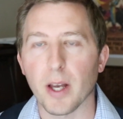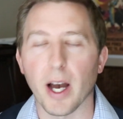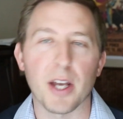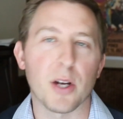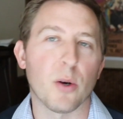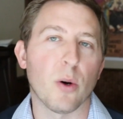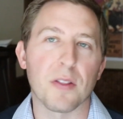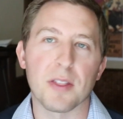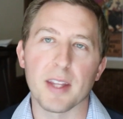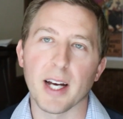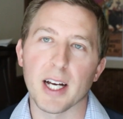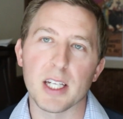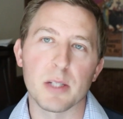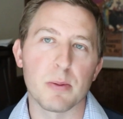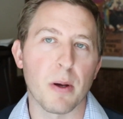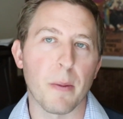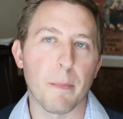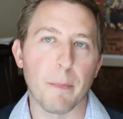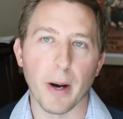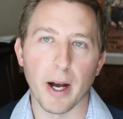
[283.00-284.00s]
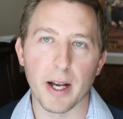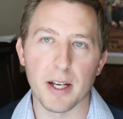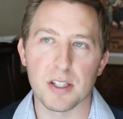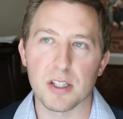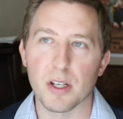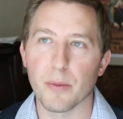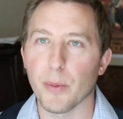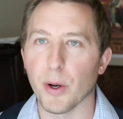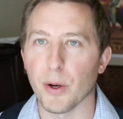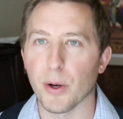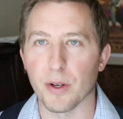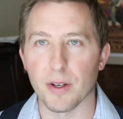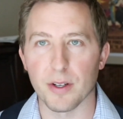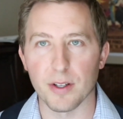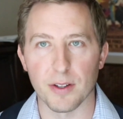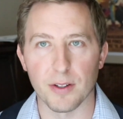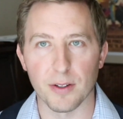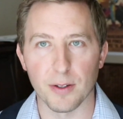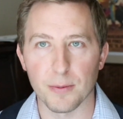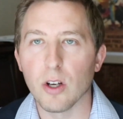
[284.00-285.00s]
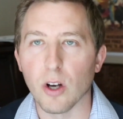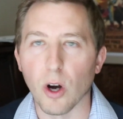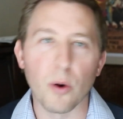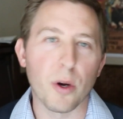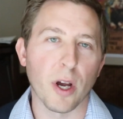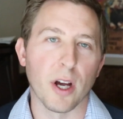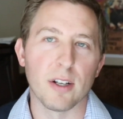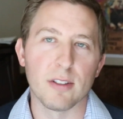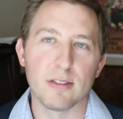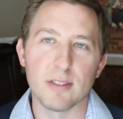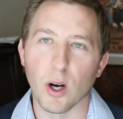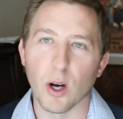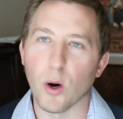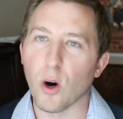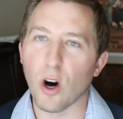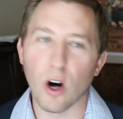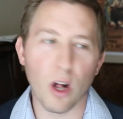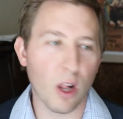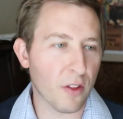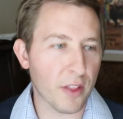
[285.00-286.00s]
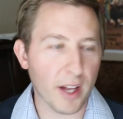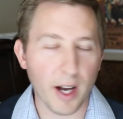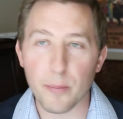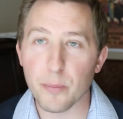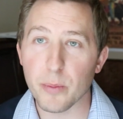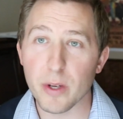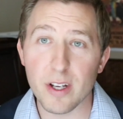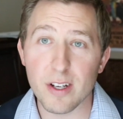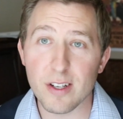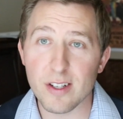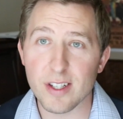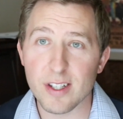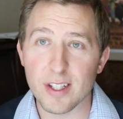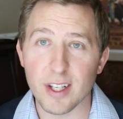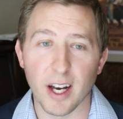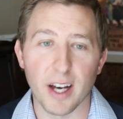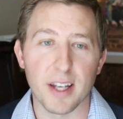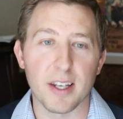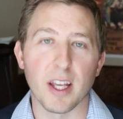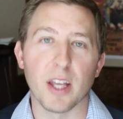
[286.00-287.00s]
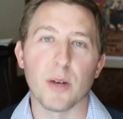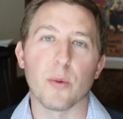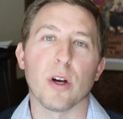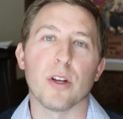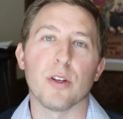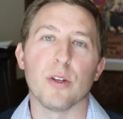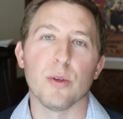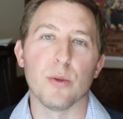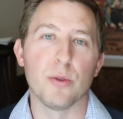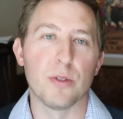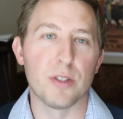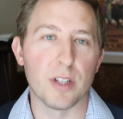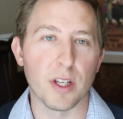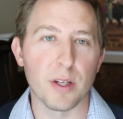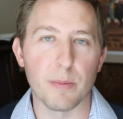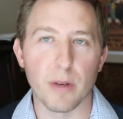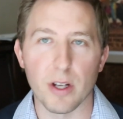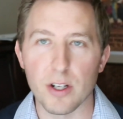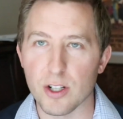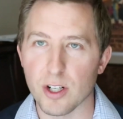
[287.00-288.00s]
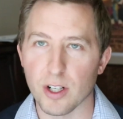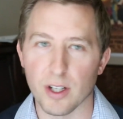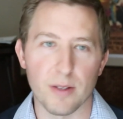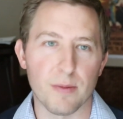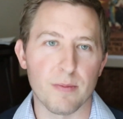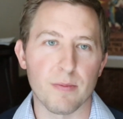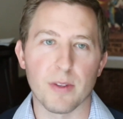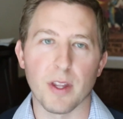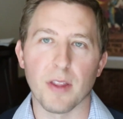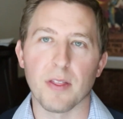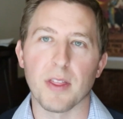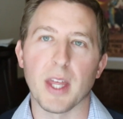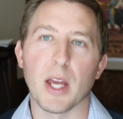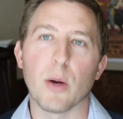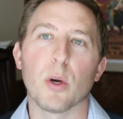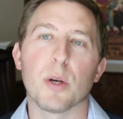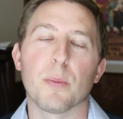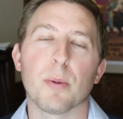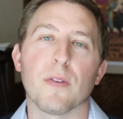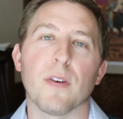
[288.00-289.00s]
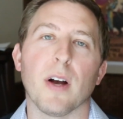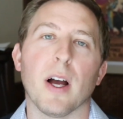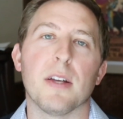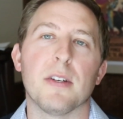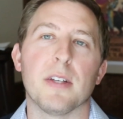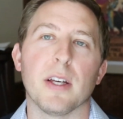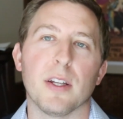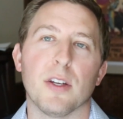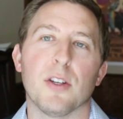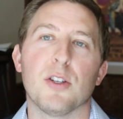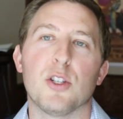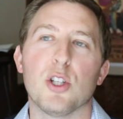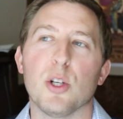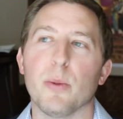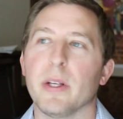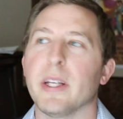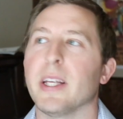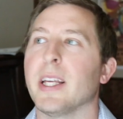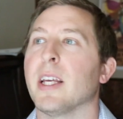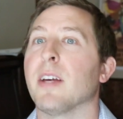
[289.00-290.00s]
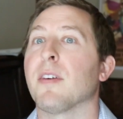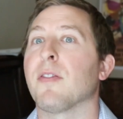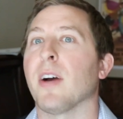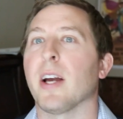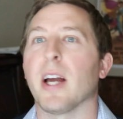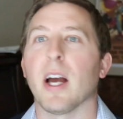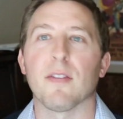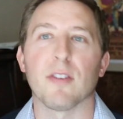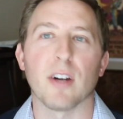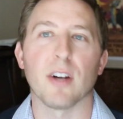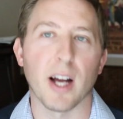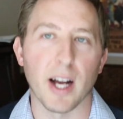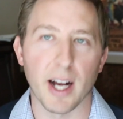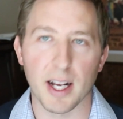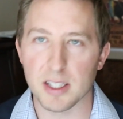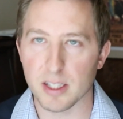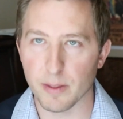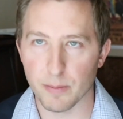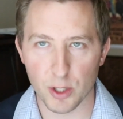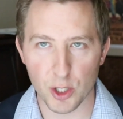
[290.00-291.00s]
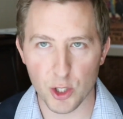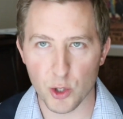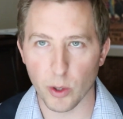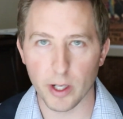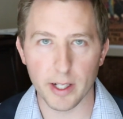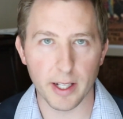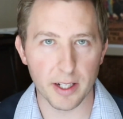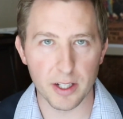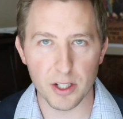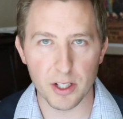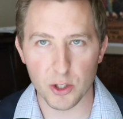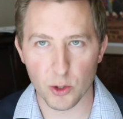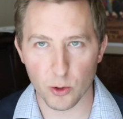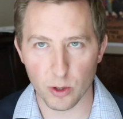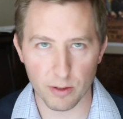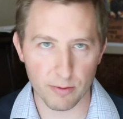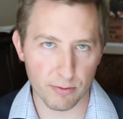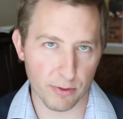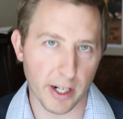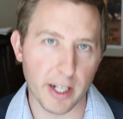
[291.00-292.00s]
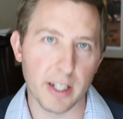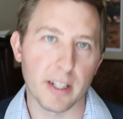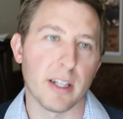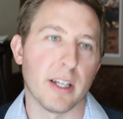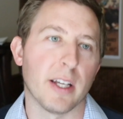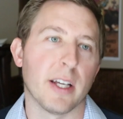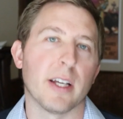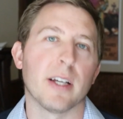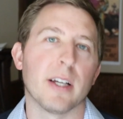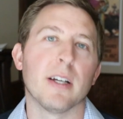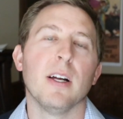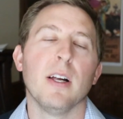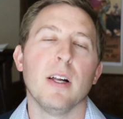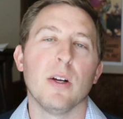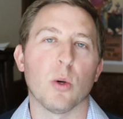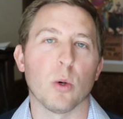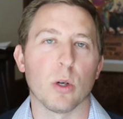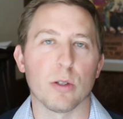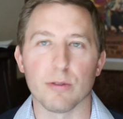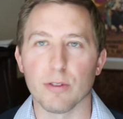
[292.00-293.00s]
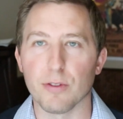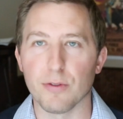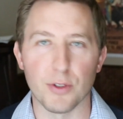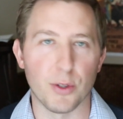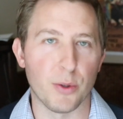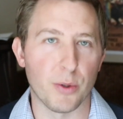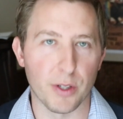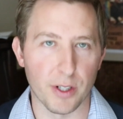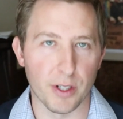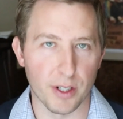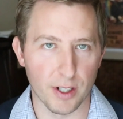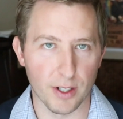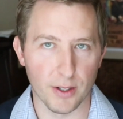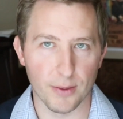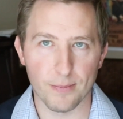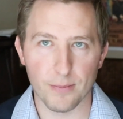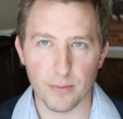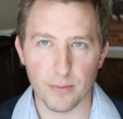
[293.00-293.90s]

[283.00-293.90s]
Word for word: I don't want that to be a bias component either. Okay, now all of that being said, NYU did mention that they would provide data to me if I ever asked them to join any sort of ranking or review here,